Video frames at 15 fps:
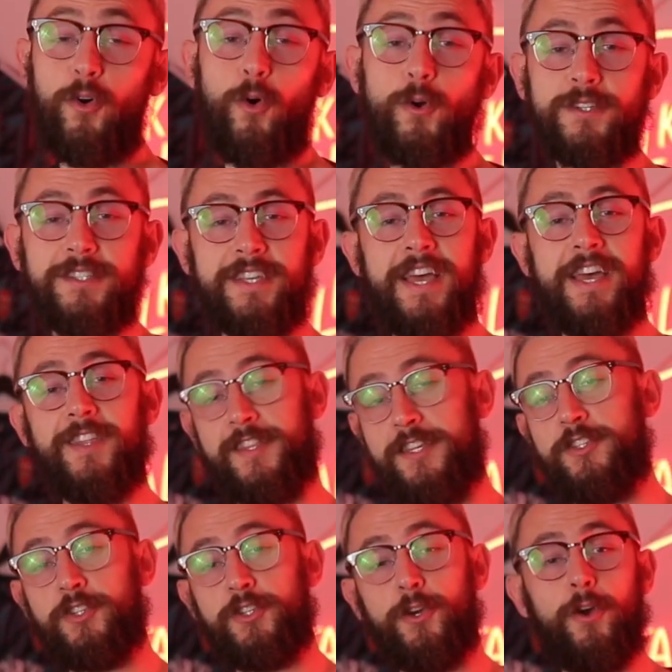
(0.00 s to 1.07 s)
course,
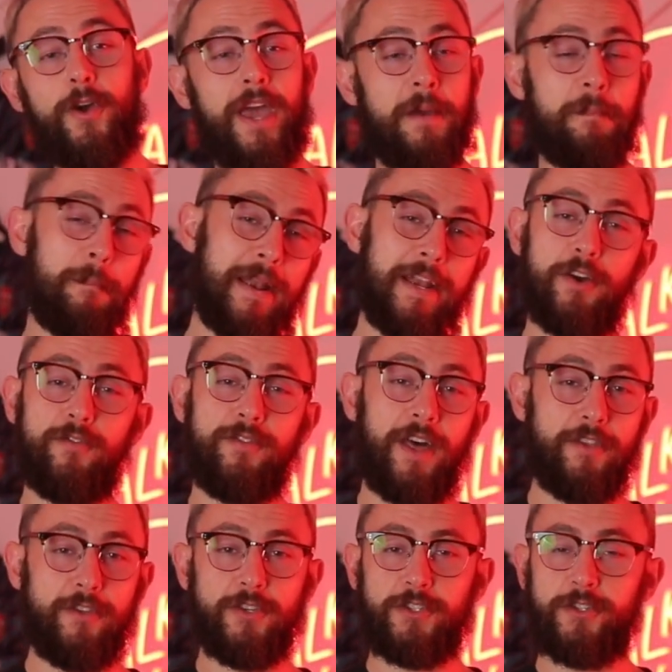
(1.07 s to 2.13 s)
this shirt and many of the
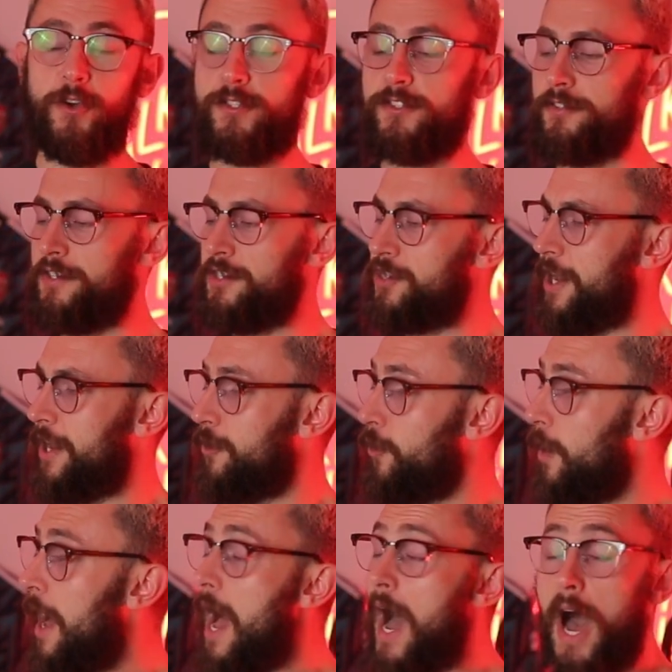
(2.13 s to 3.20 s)
other shirts on this
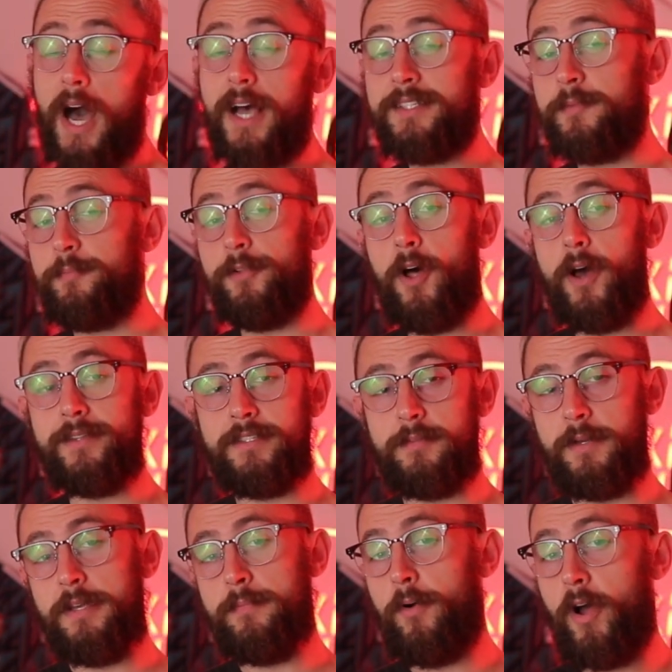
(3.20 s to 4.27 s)
channel are supplied to
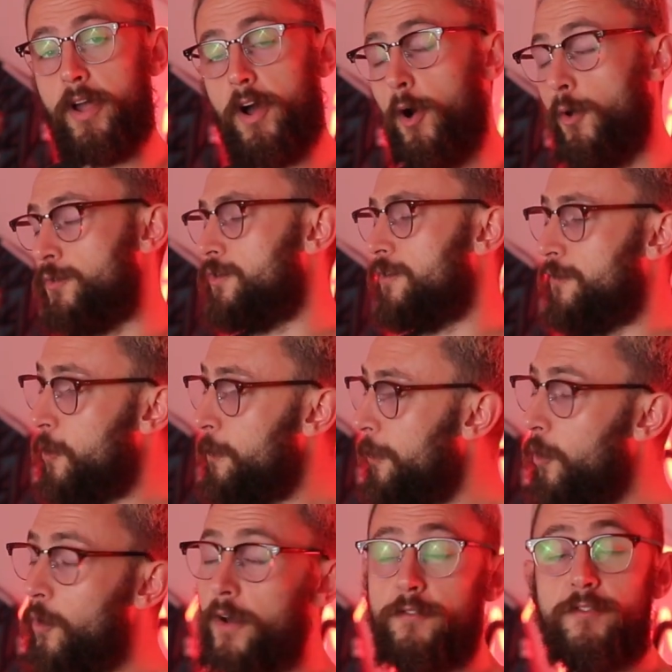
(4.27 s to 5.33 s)
me by Ultra
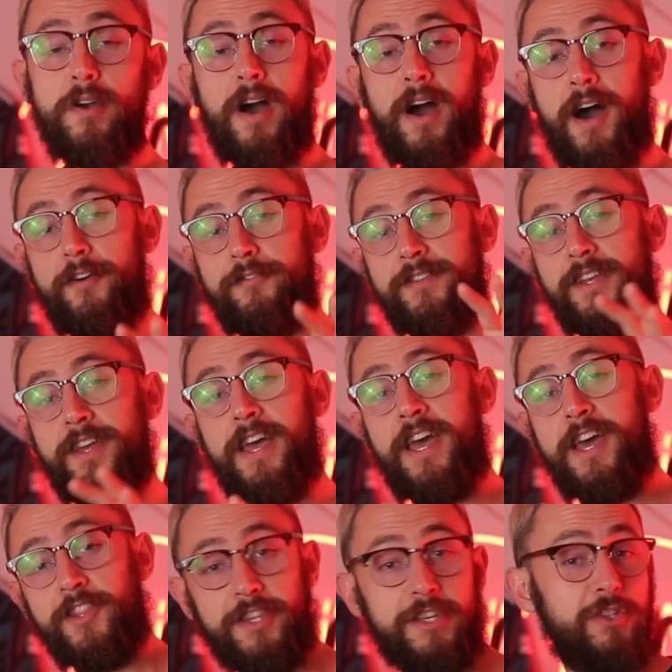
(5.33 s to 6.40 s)
Football. If you're after
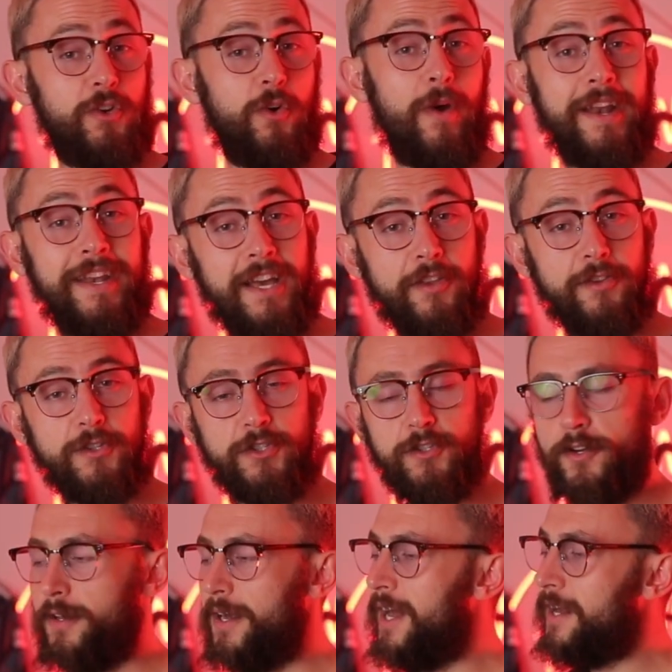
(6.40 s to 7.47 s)
this shirt or any other shirt,